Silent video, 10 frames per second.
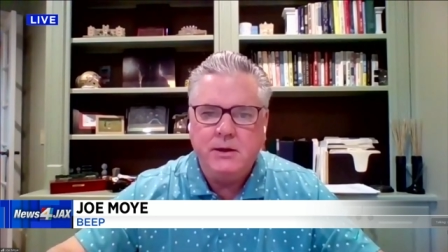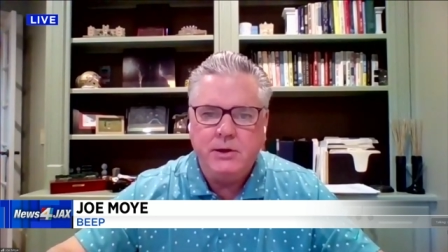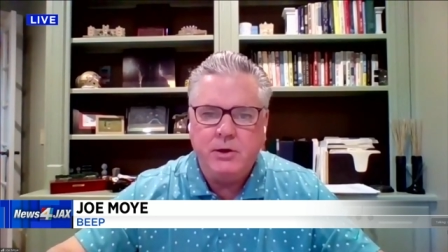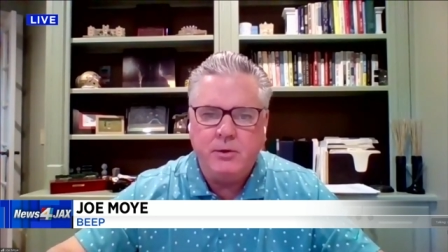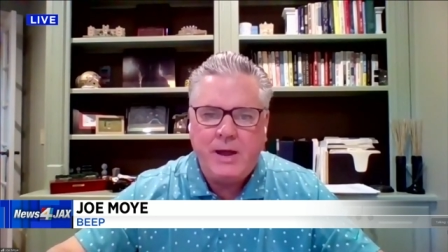
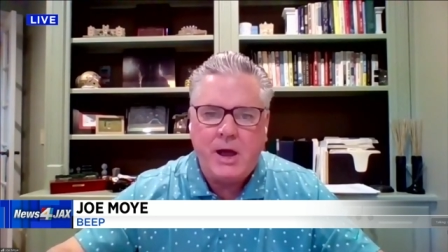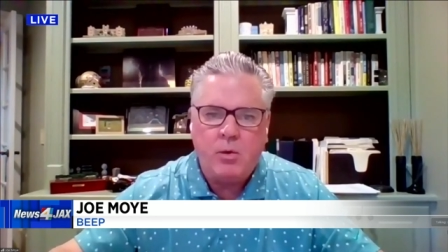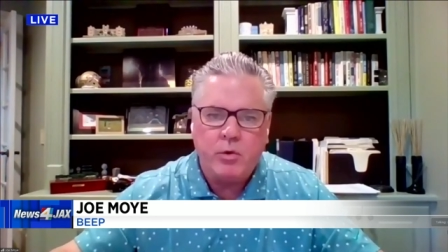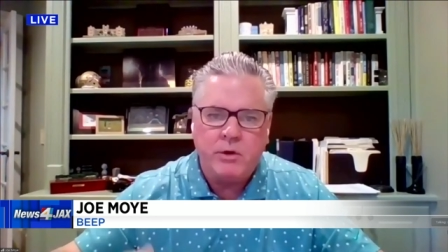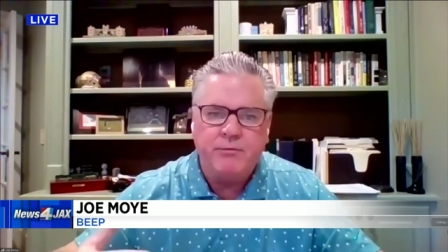you know, how
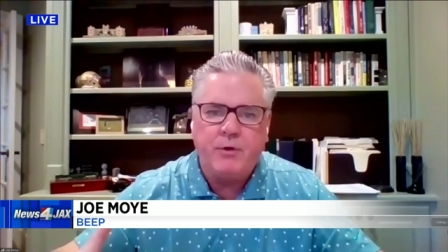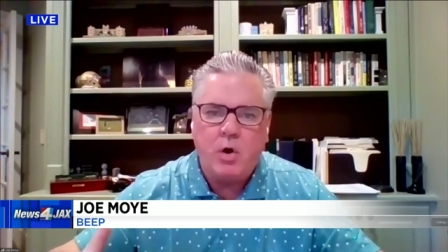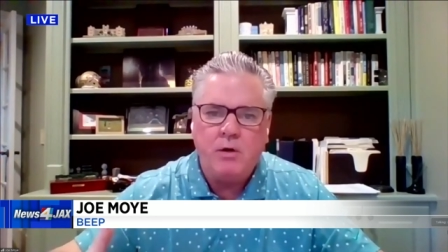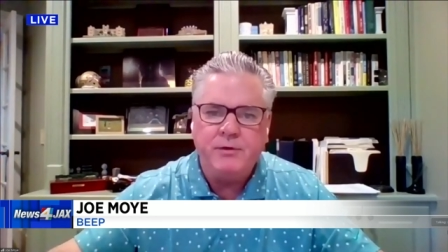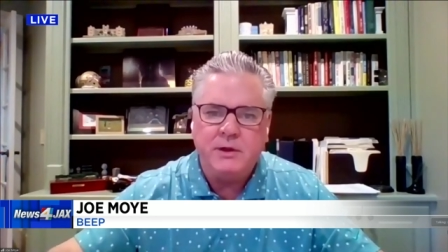we're
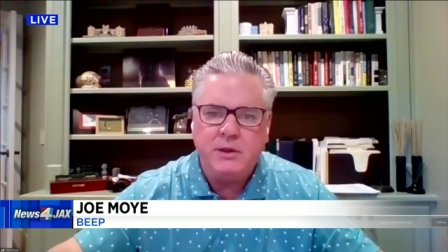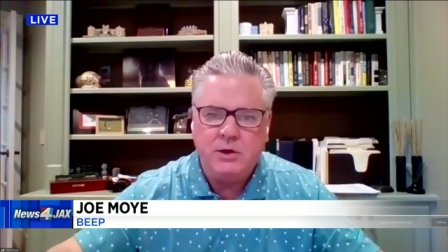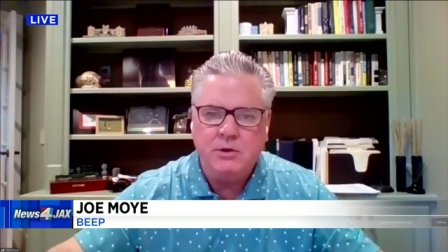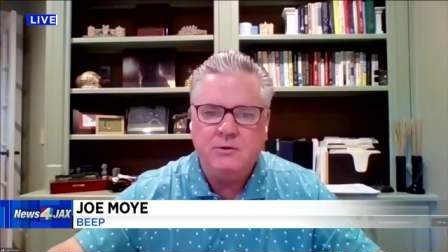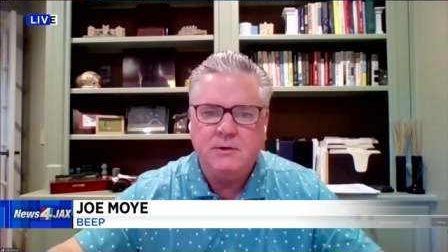evolving the
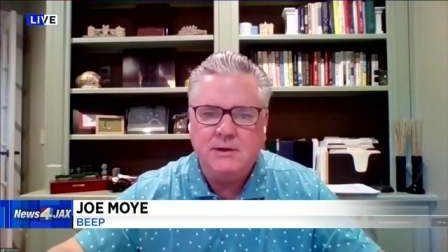use of